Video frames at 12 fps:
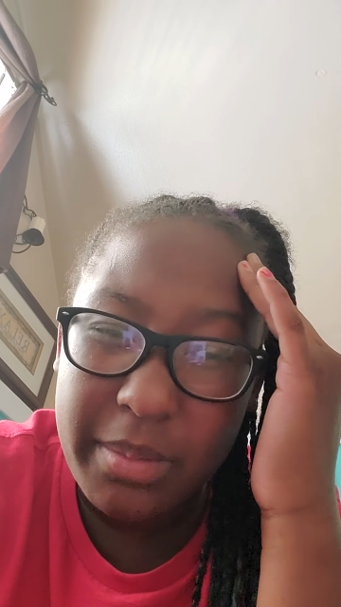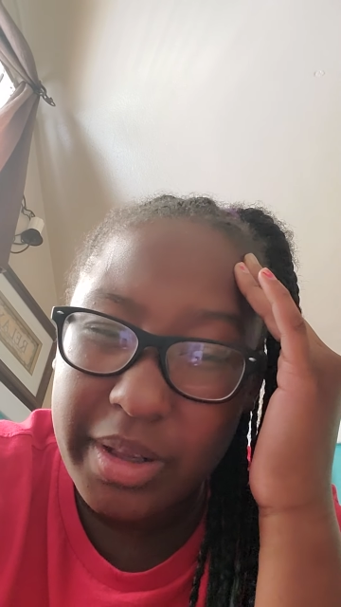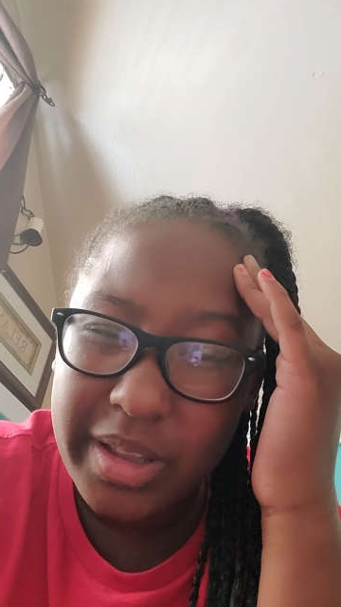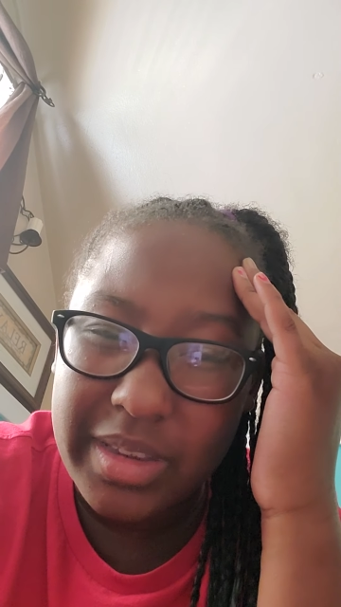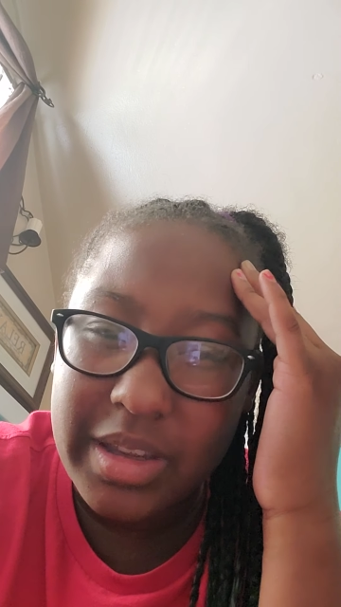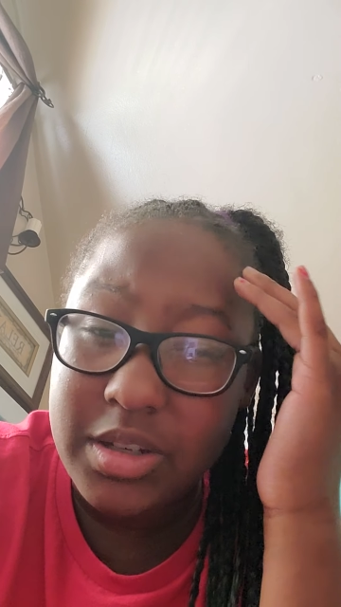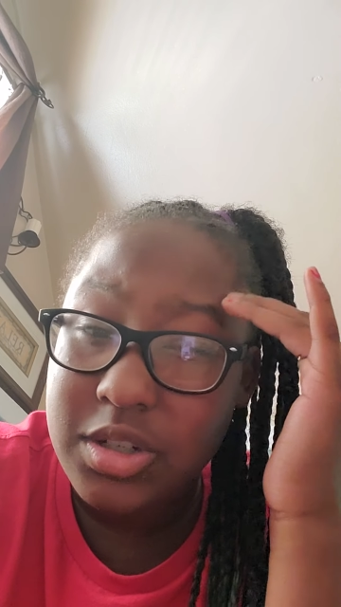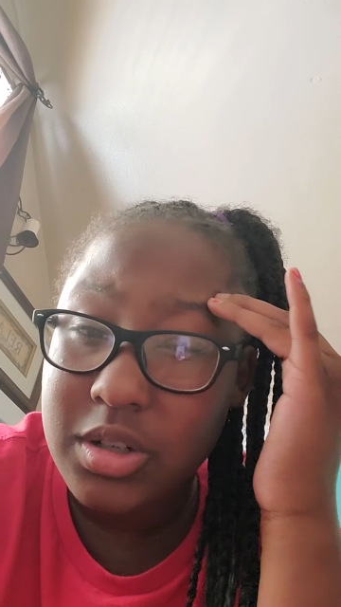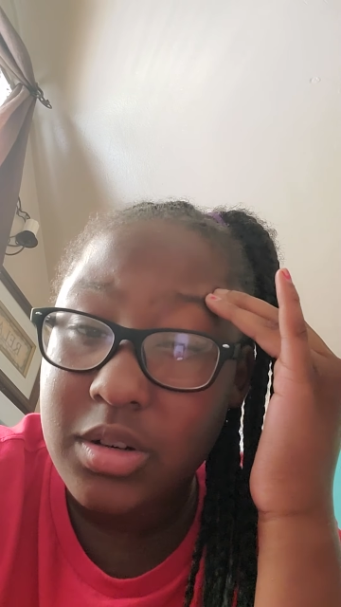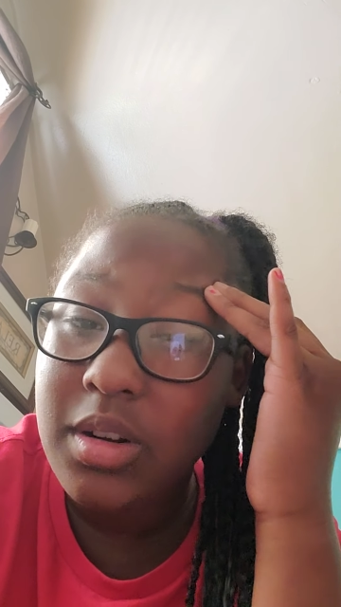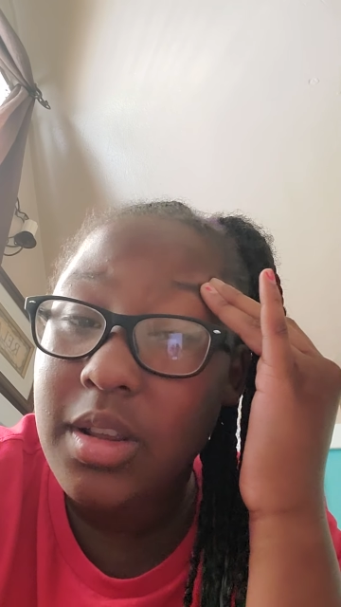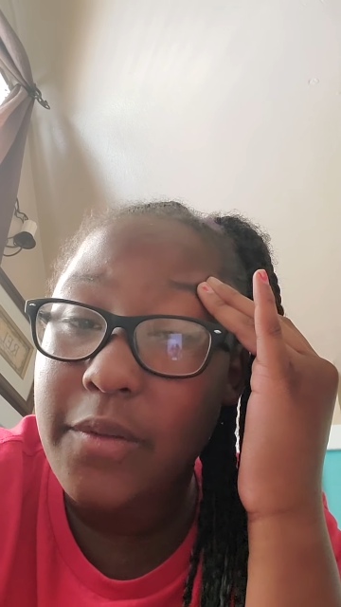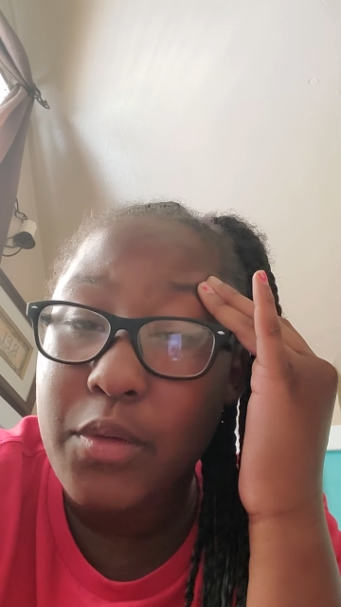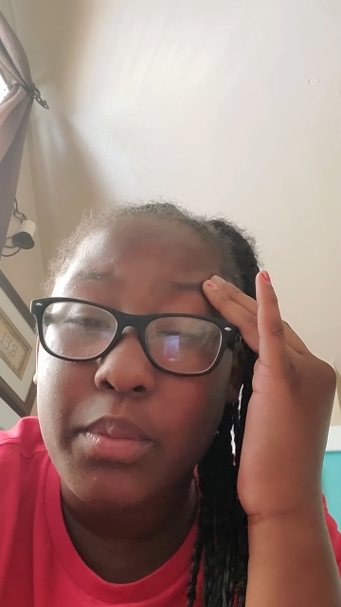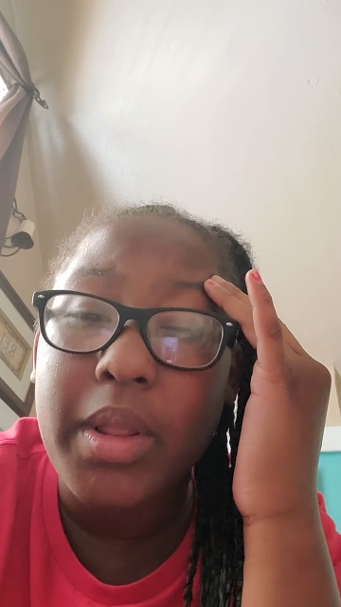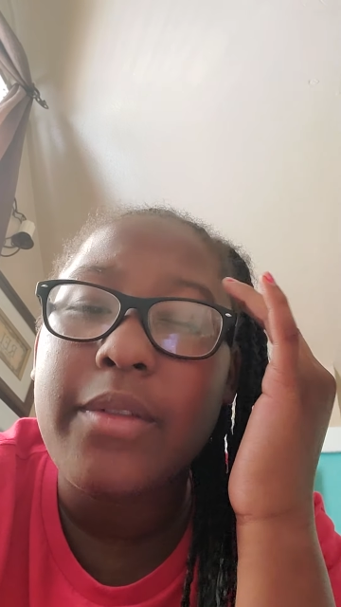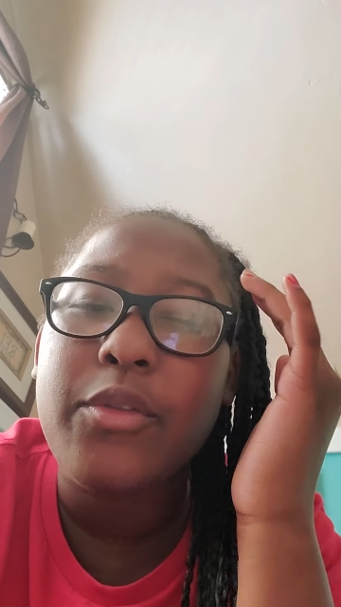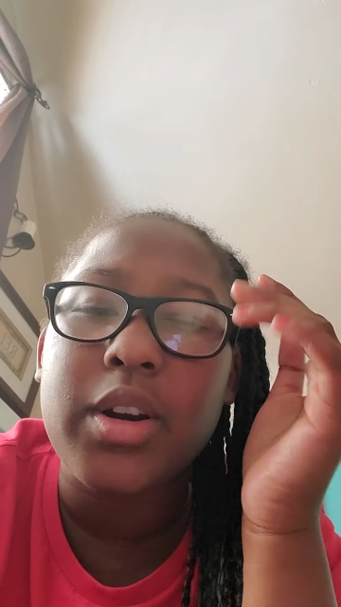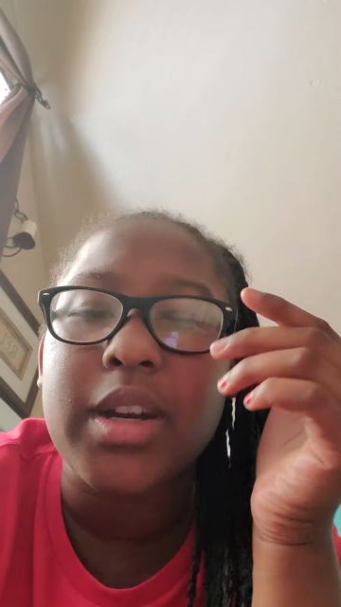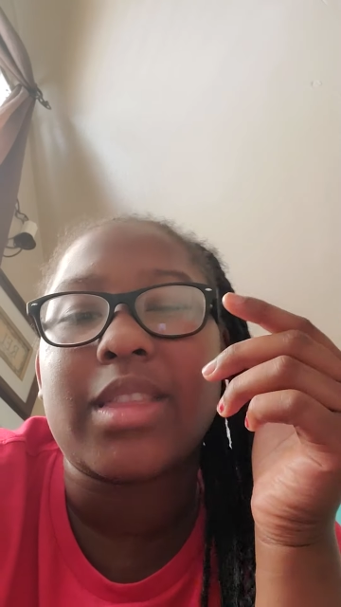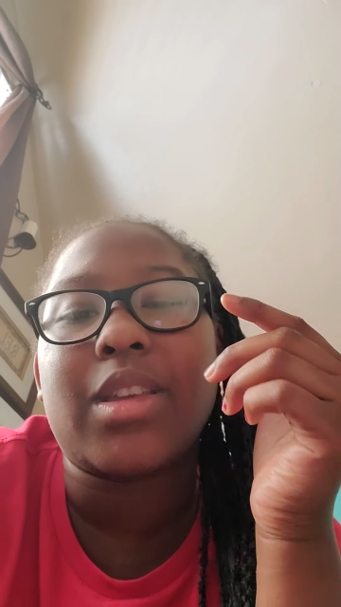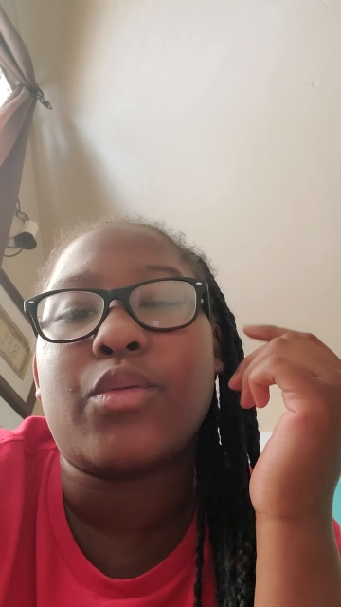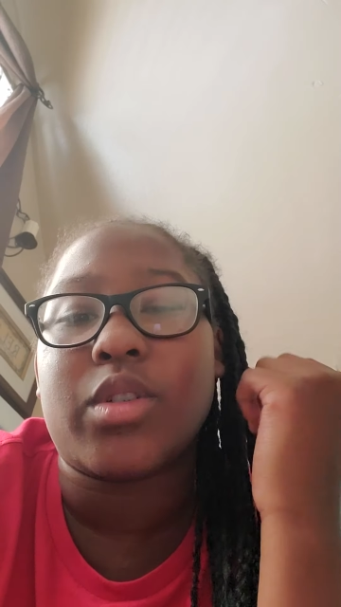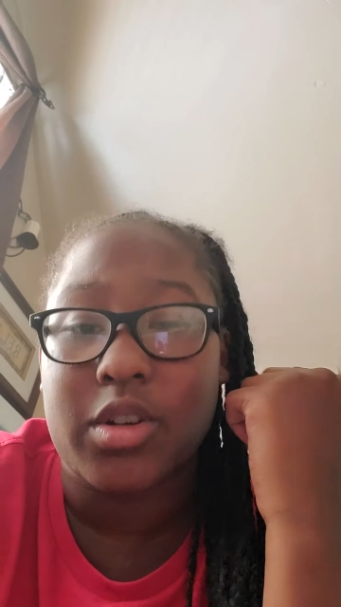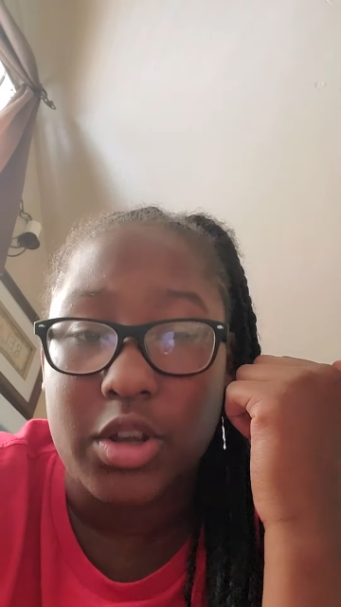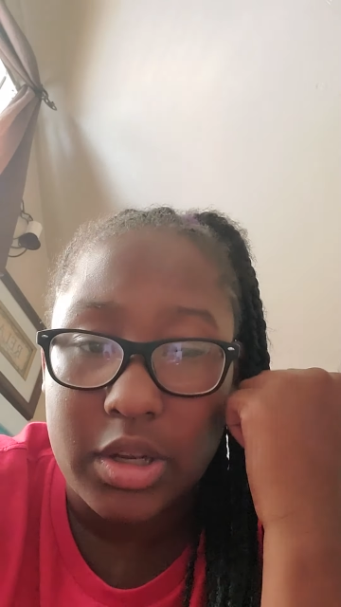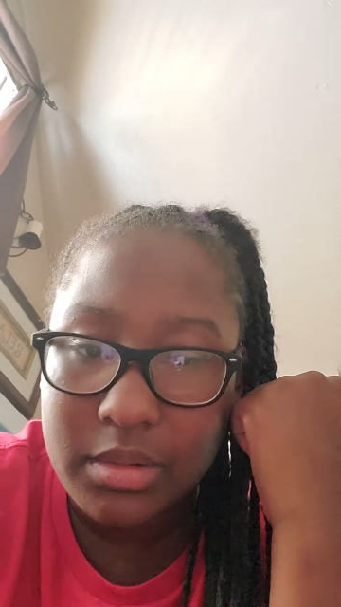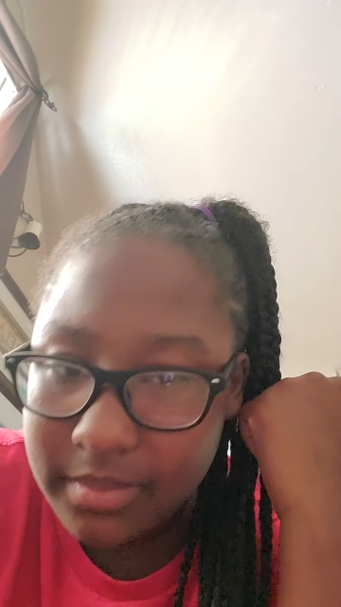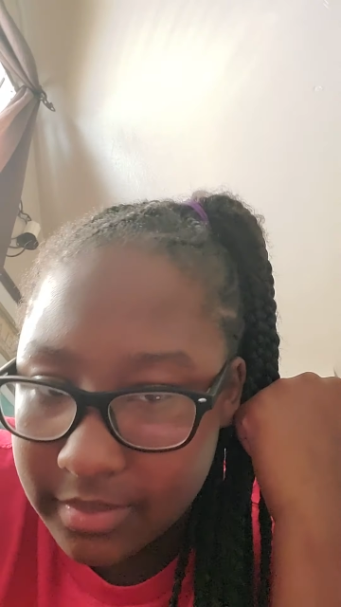PlayStation. If you play Fortnite, then we're good.